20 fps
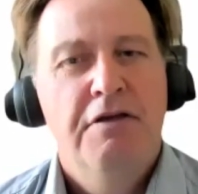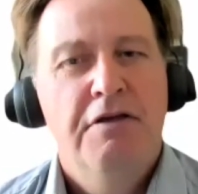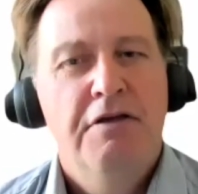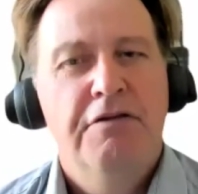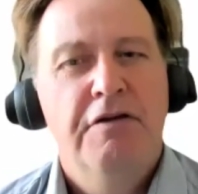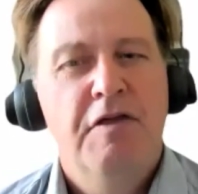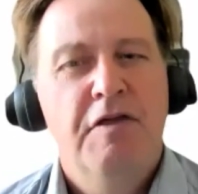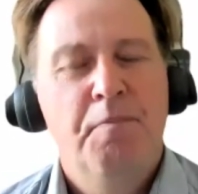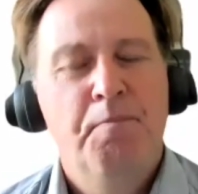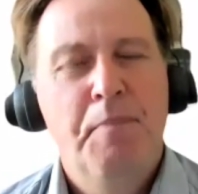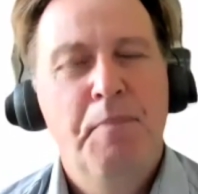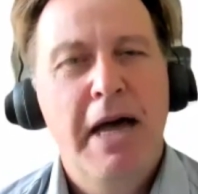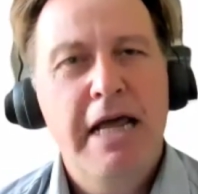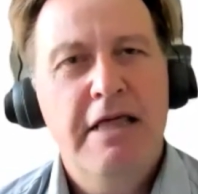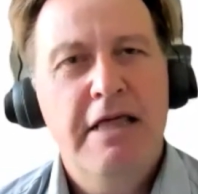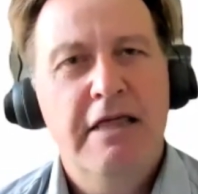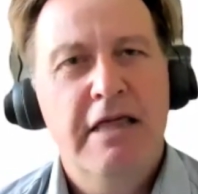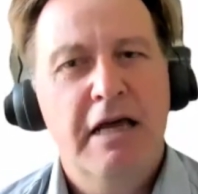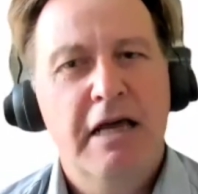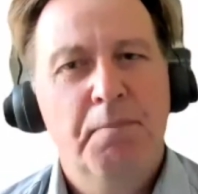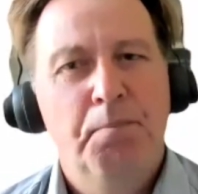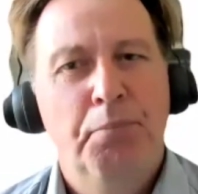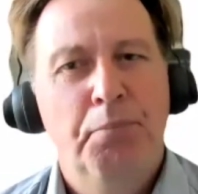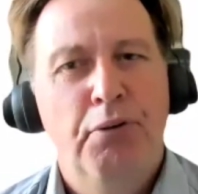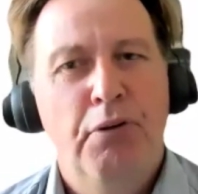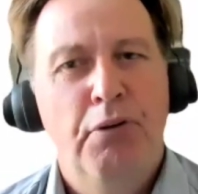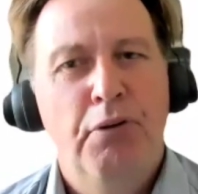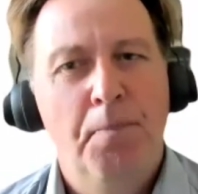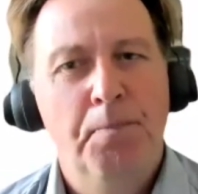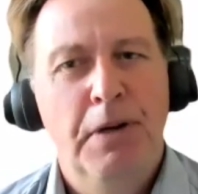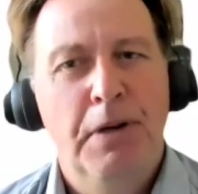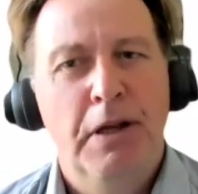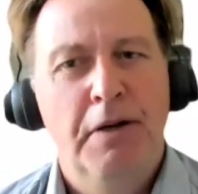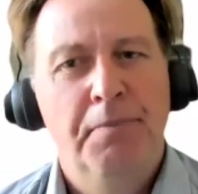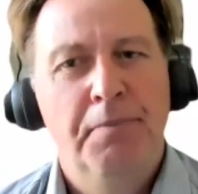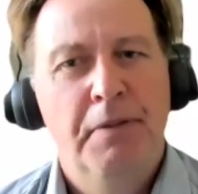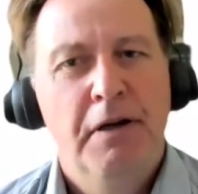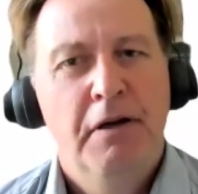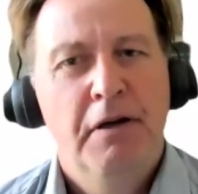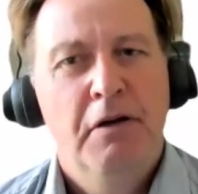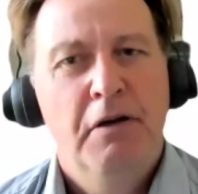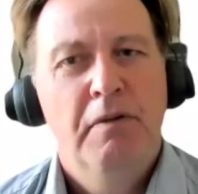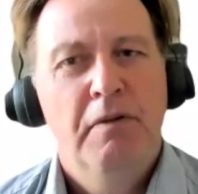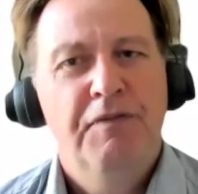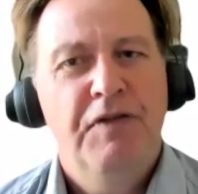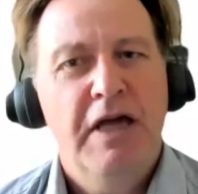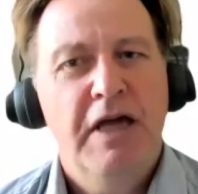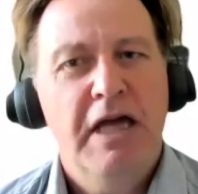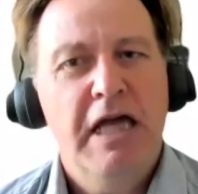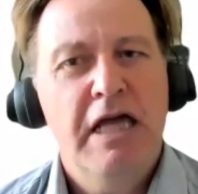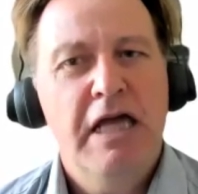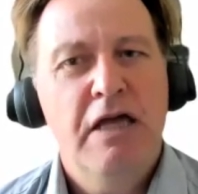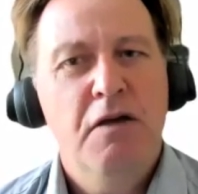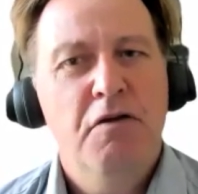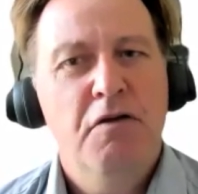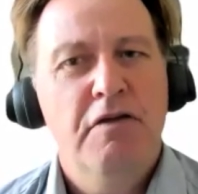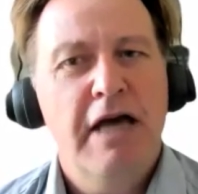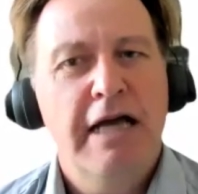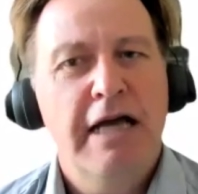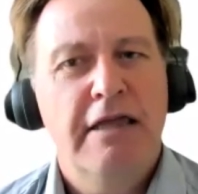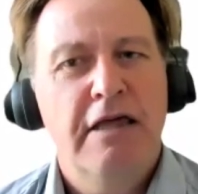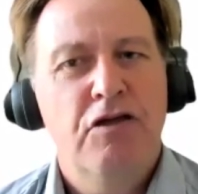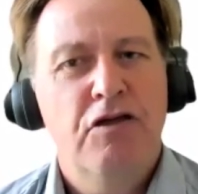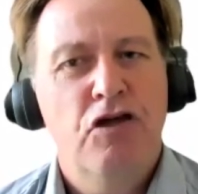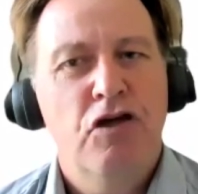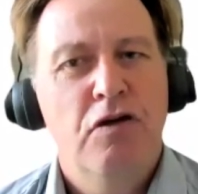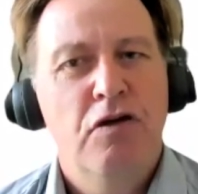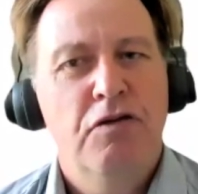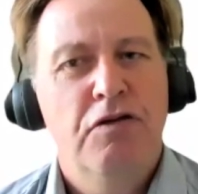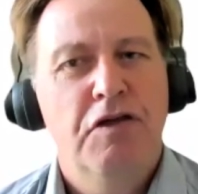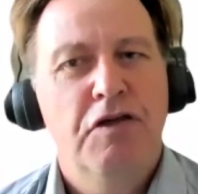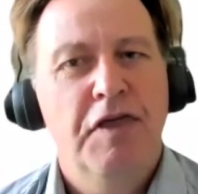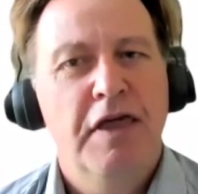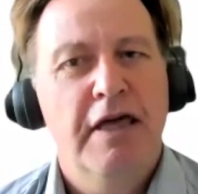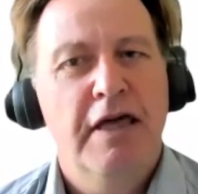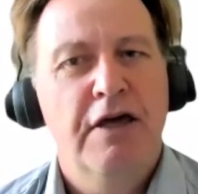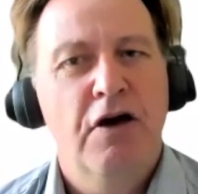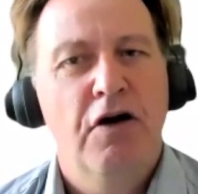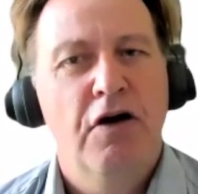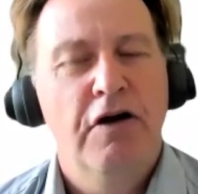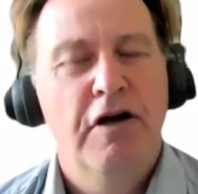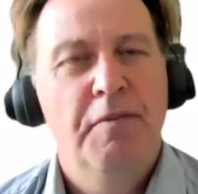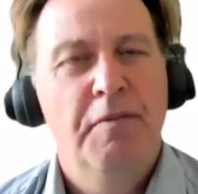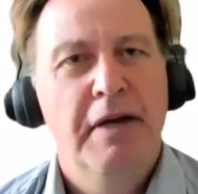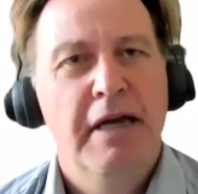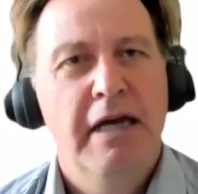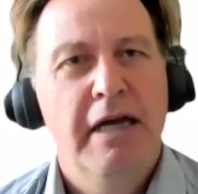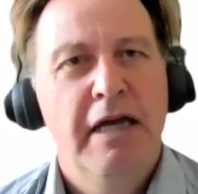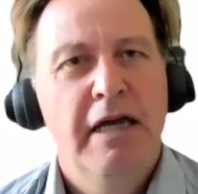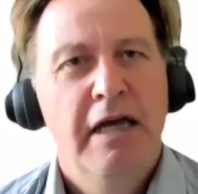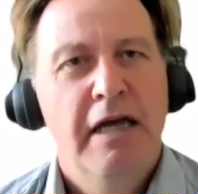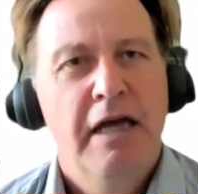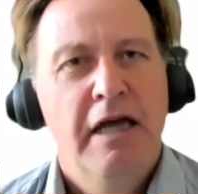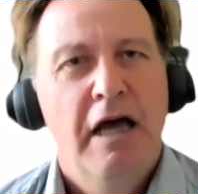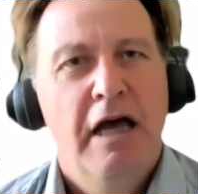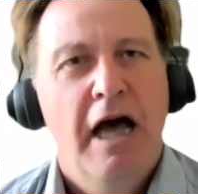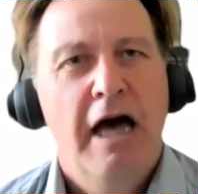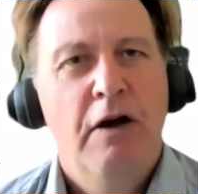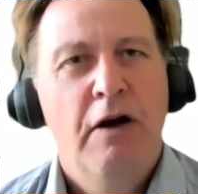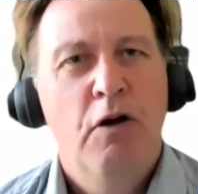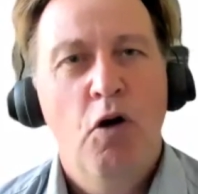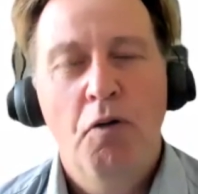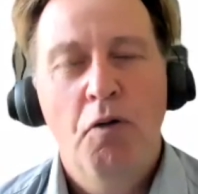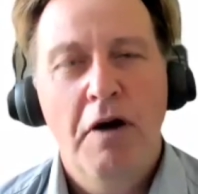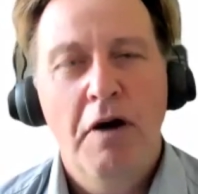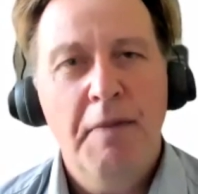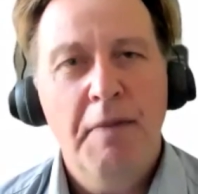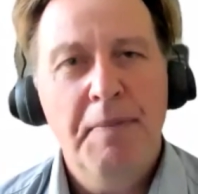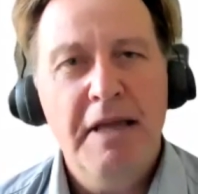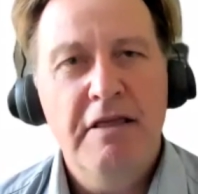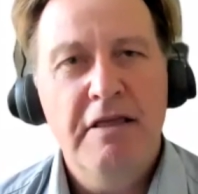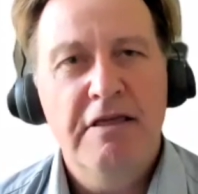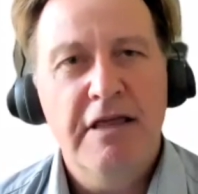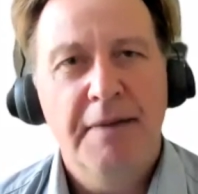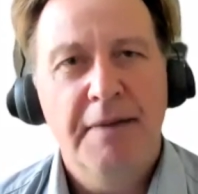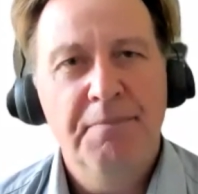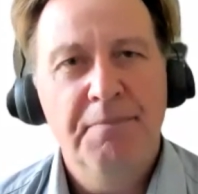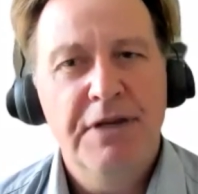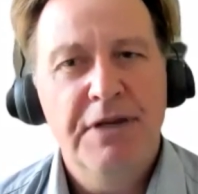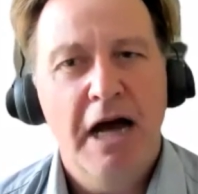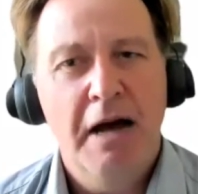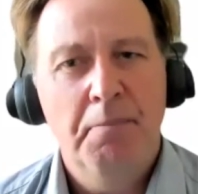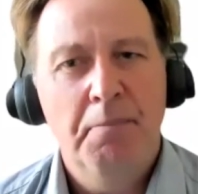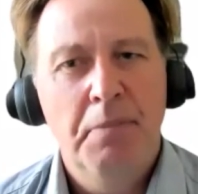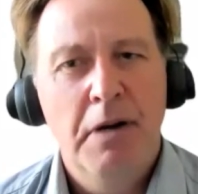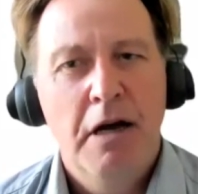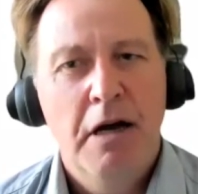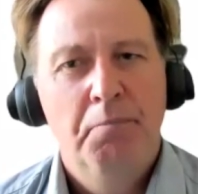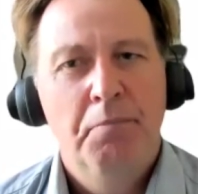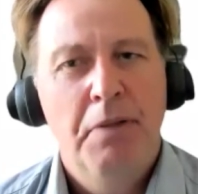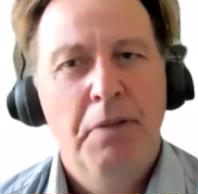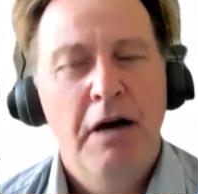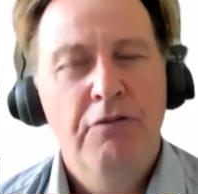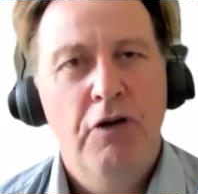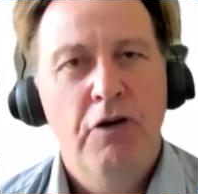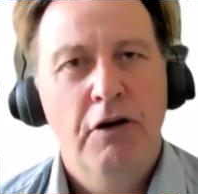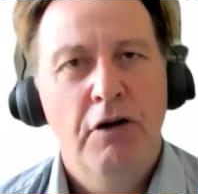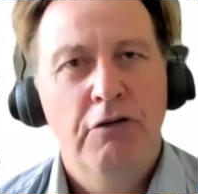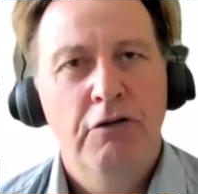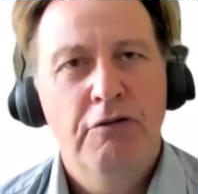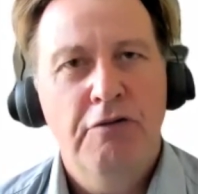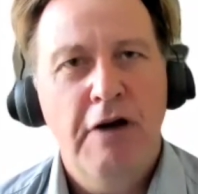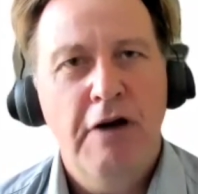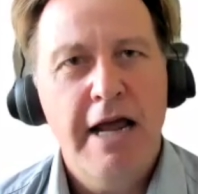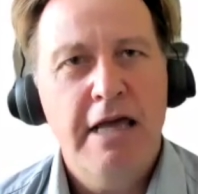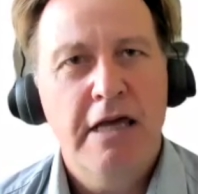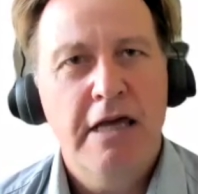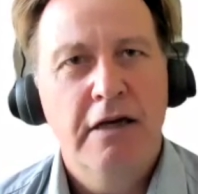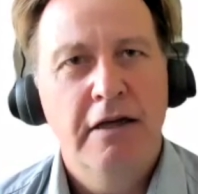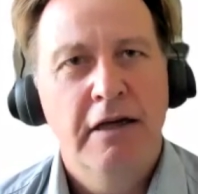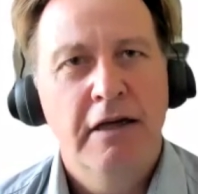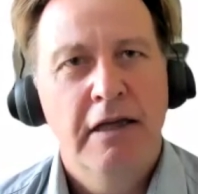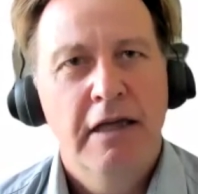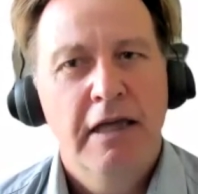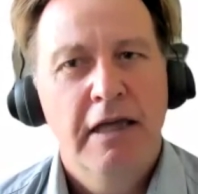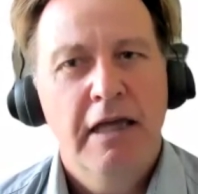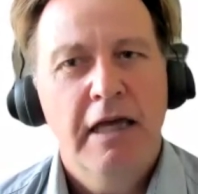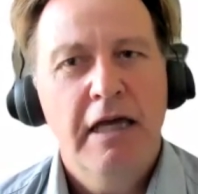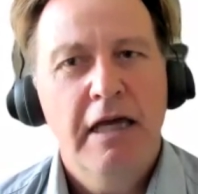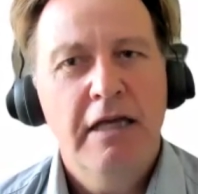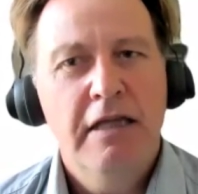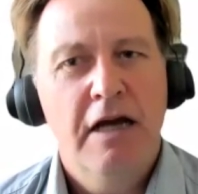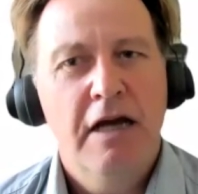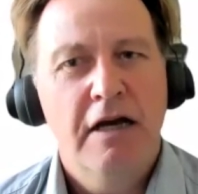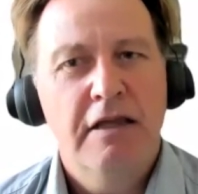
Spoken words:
So the basic problem with the EU's attitude to the economy had already been summed up by Ronald Reagan in